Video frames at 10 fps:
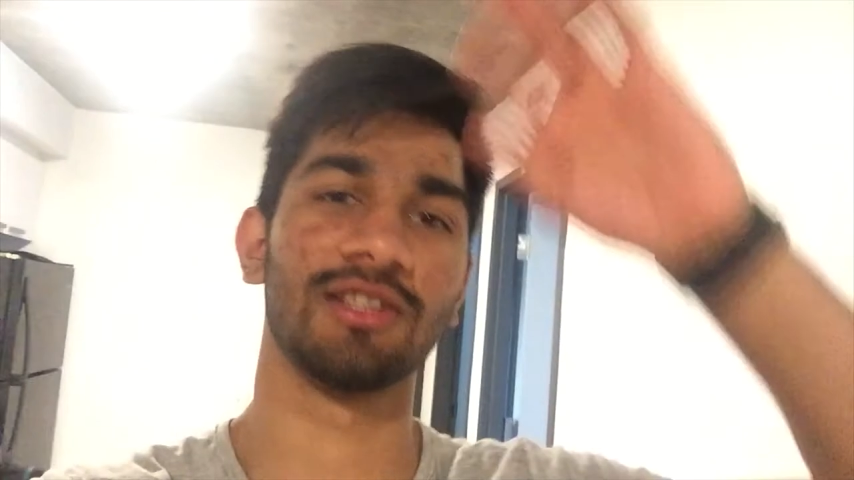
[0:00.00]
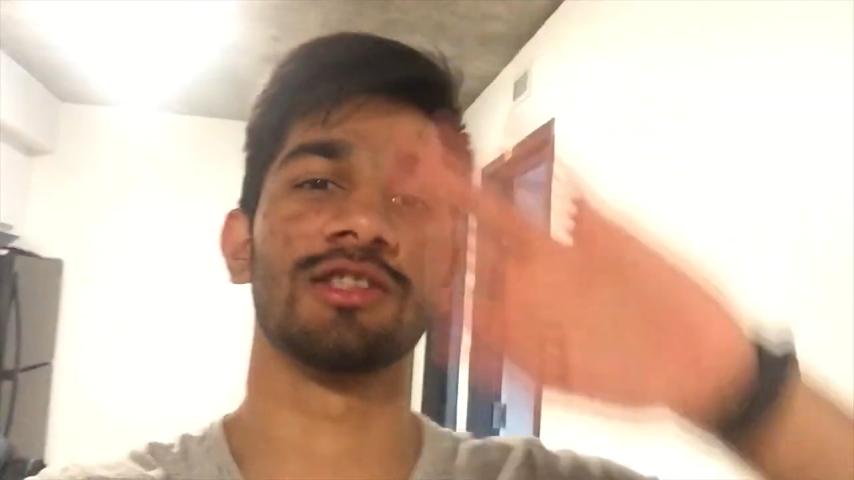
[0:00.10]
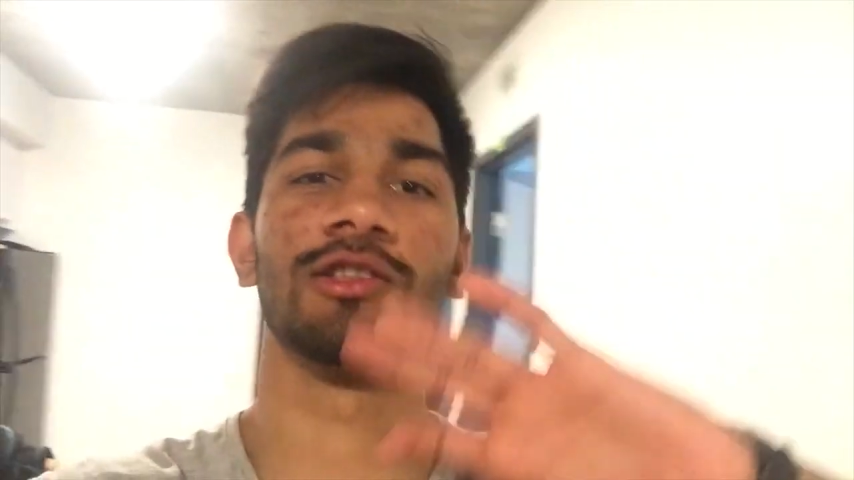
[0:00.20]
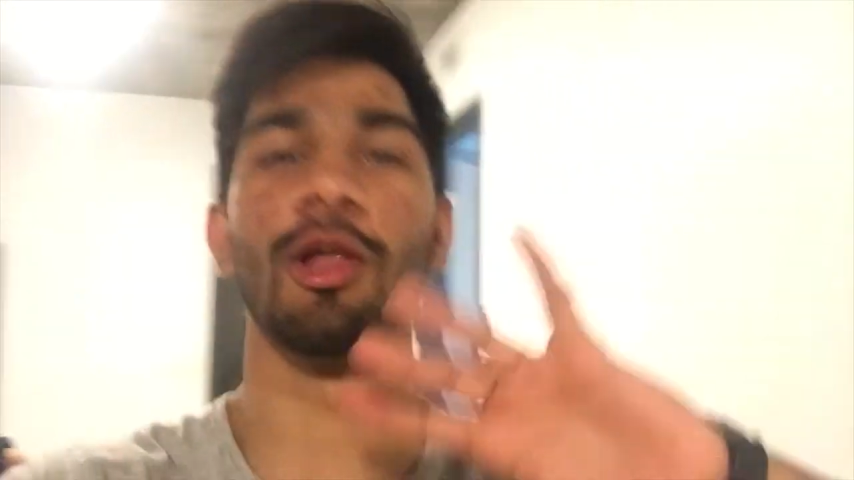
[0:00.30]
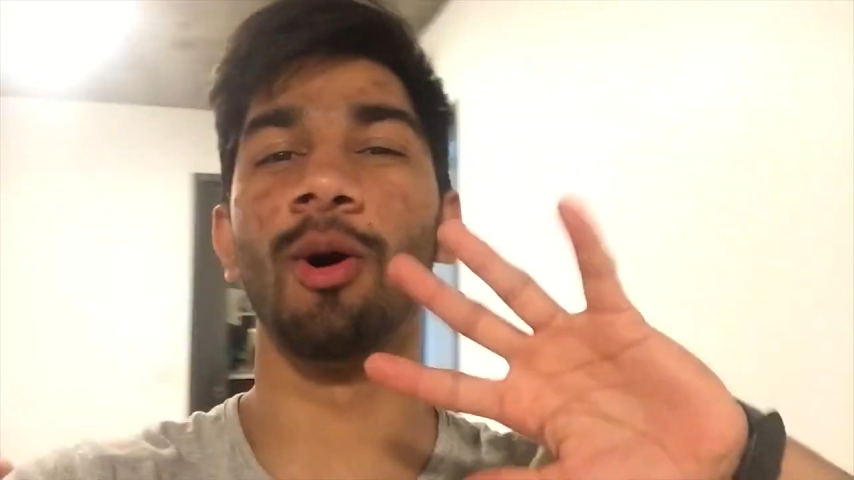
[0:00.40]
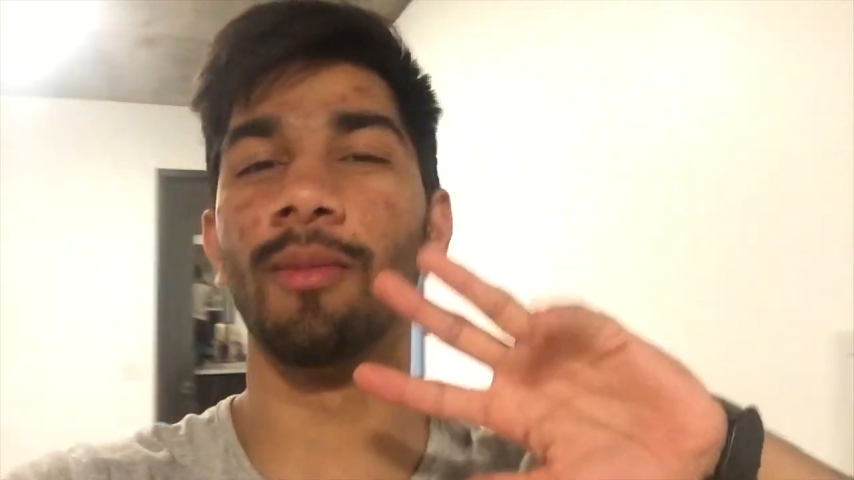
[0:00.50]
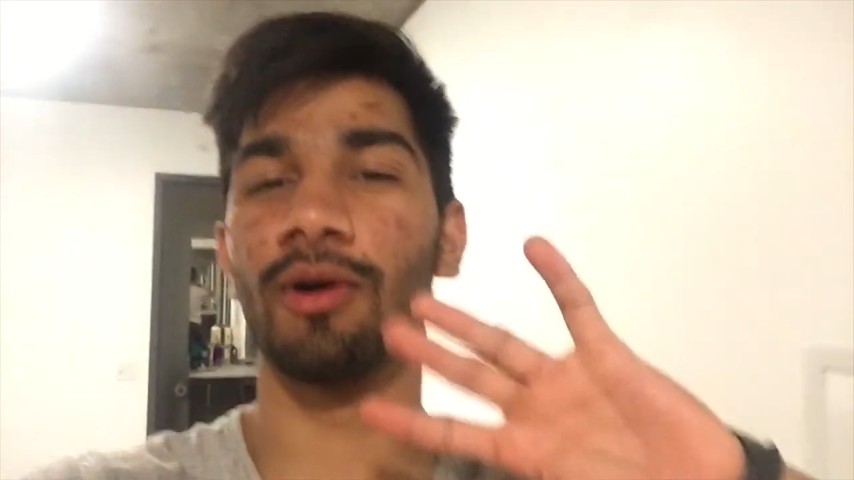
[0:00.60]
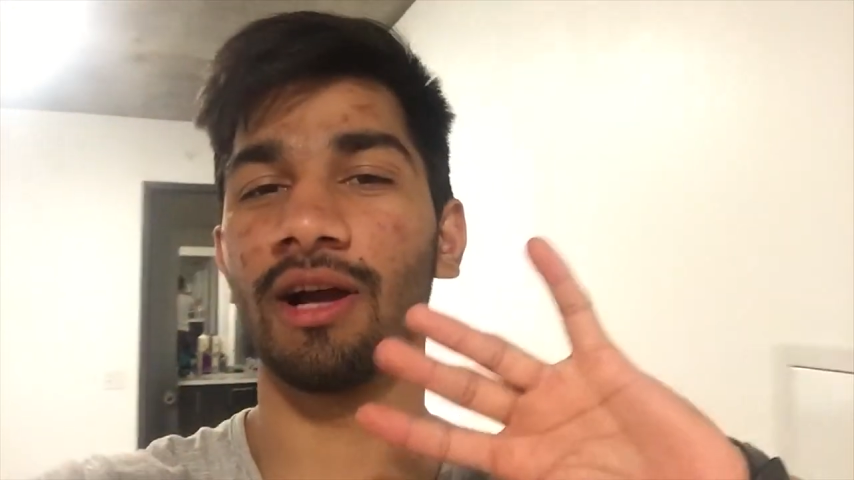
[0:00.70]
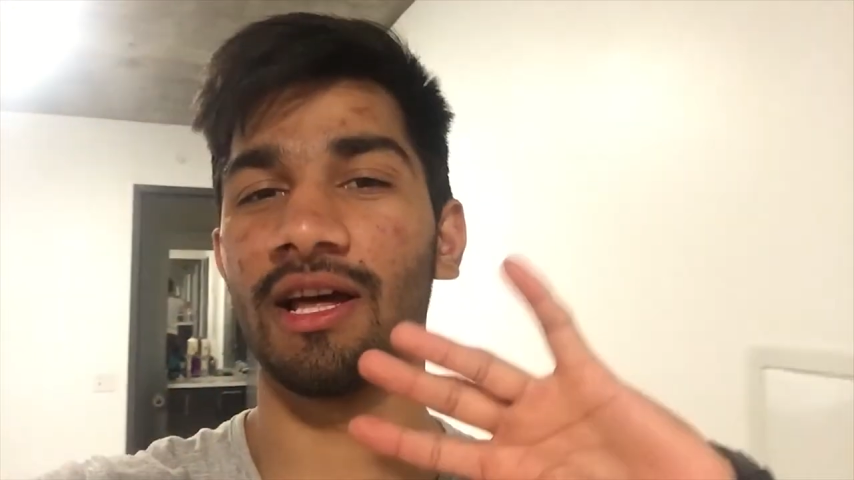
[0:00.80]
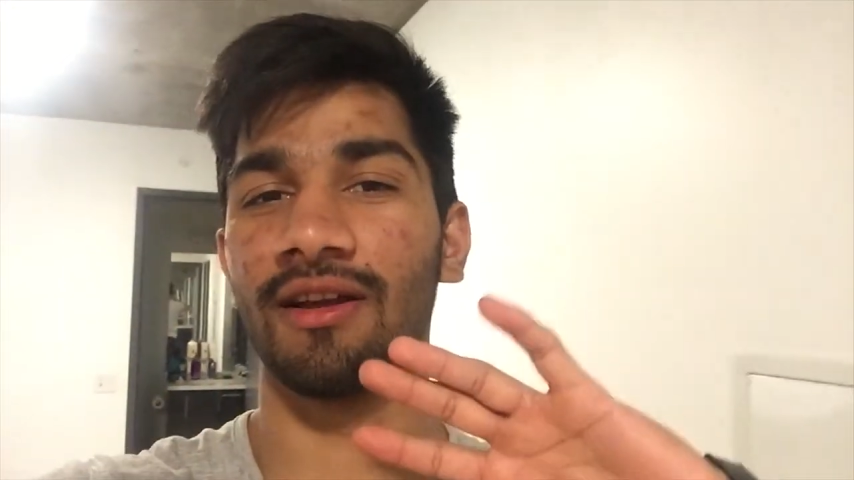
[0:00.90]

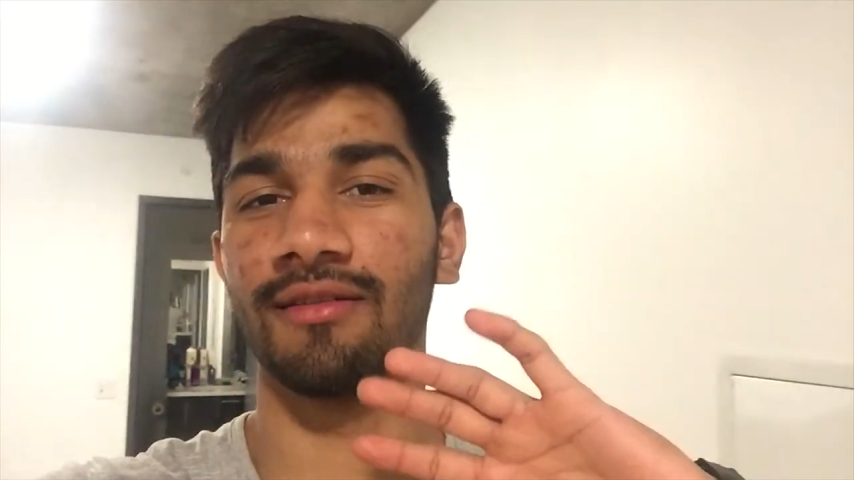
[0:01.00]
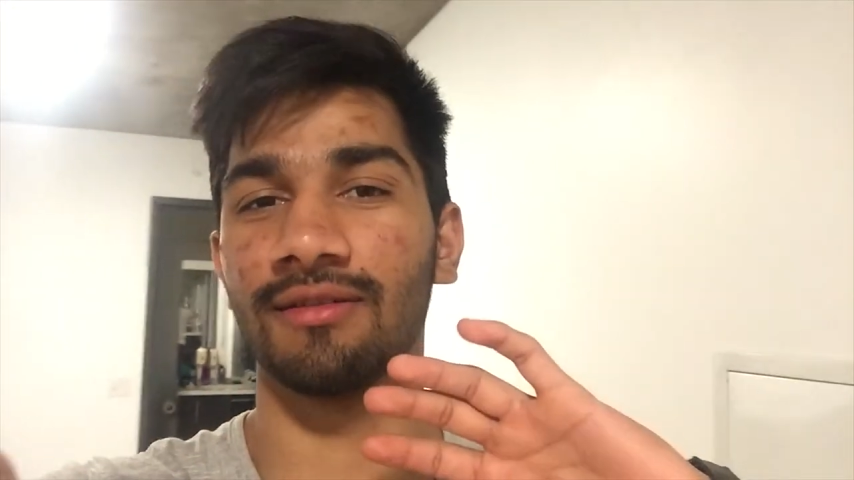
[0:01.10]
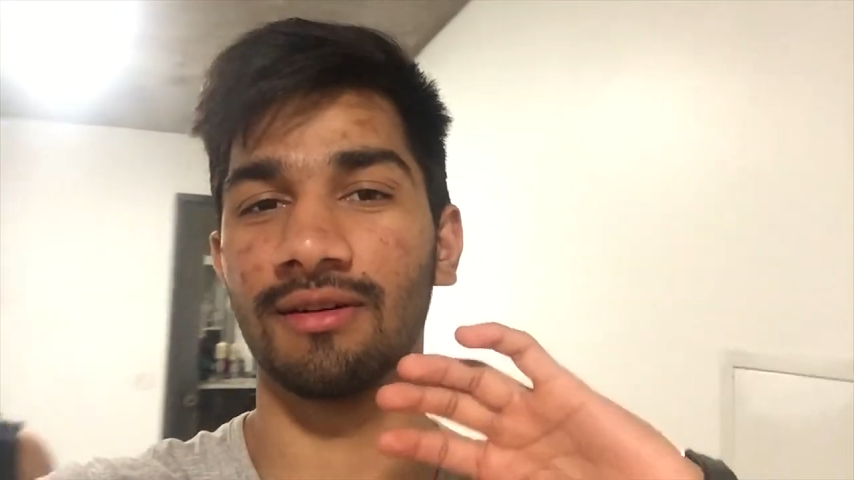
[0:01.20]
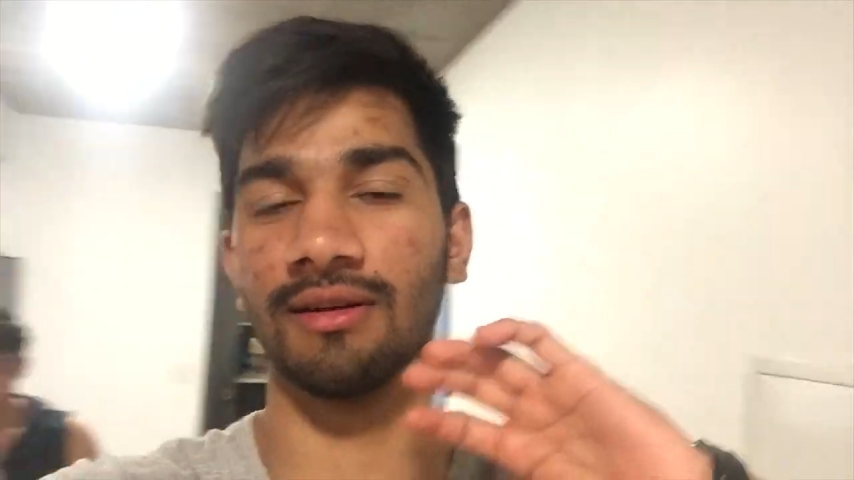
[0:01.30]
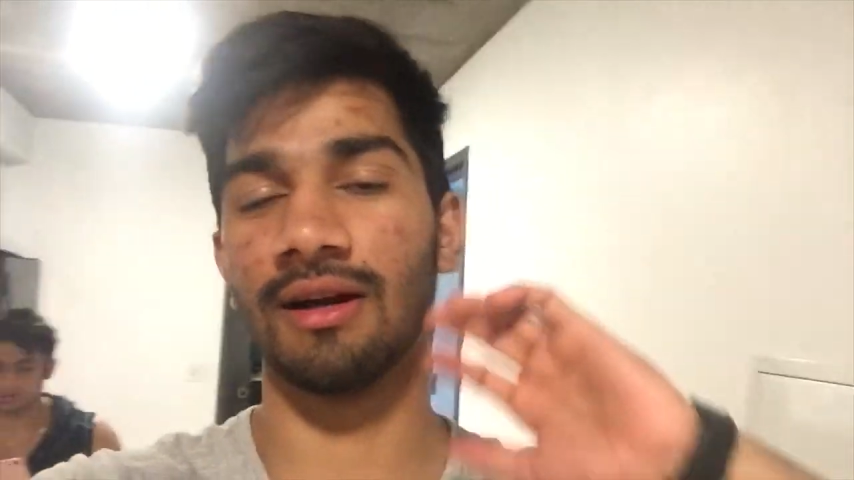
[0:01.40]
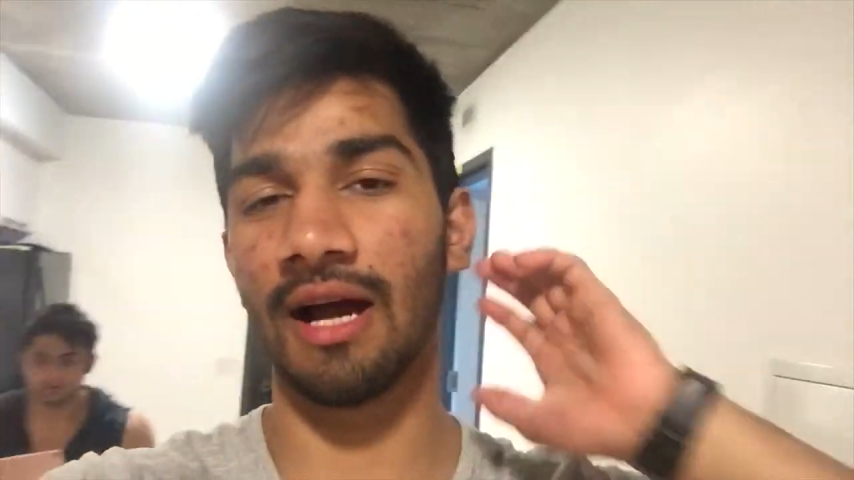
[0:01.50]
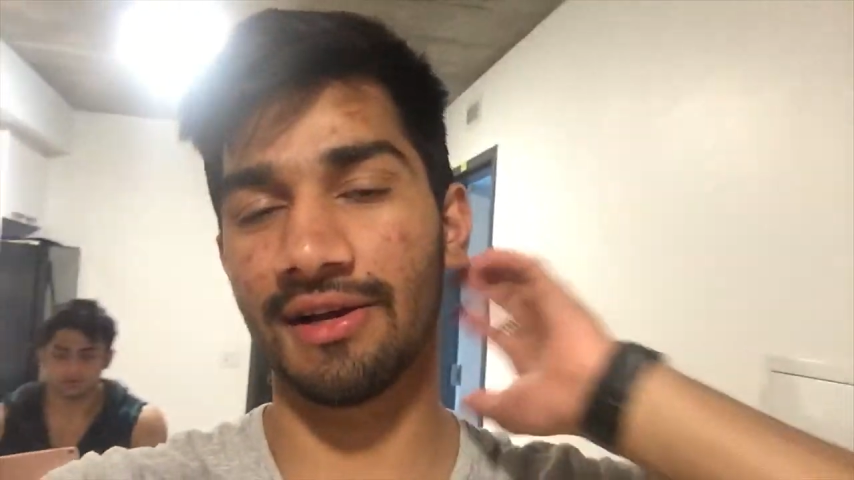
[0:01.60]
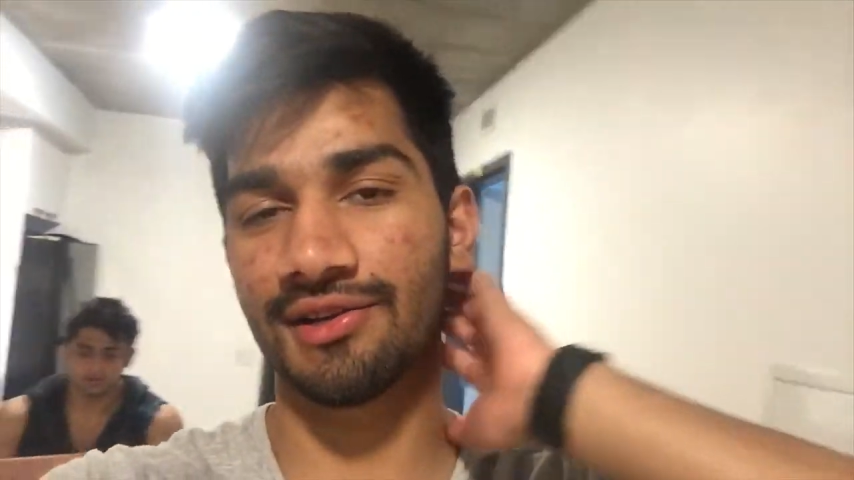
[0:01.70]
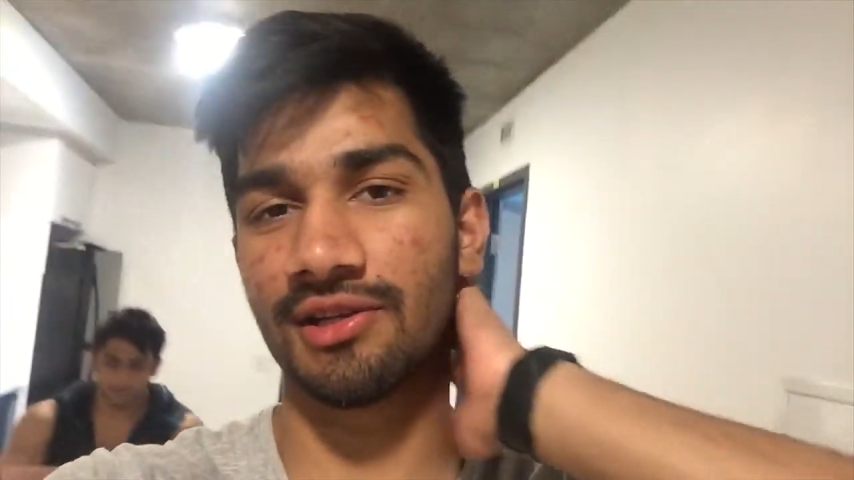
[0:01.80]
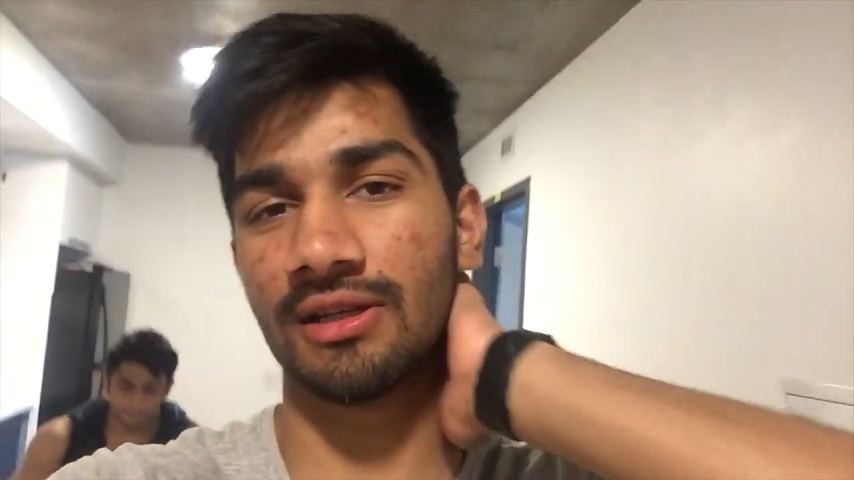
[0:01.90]
slow-mo kind of
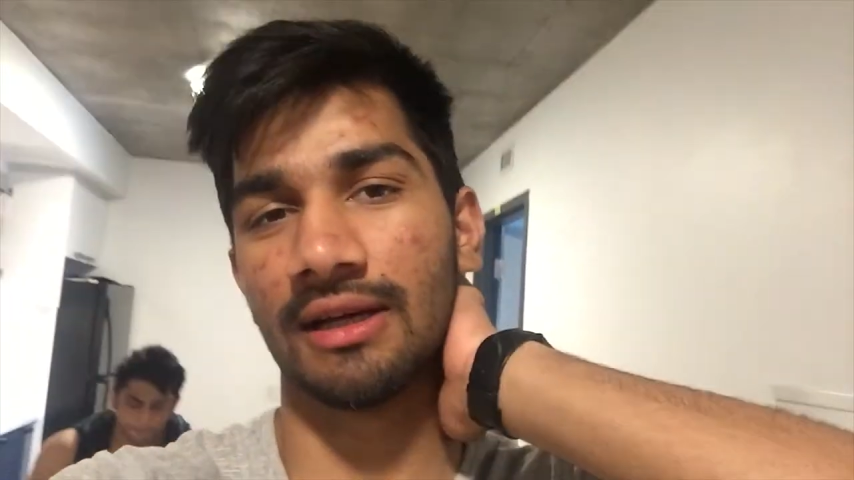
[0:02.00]
action,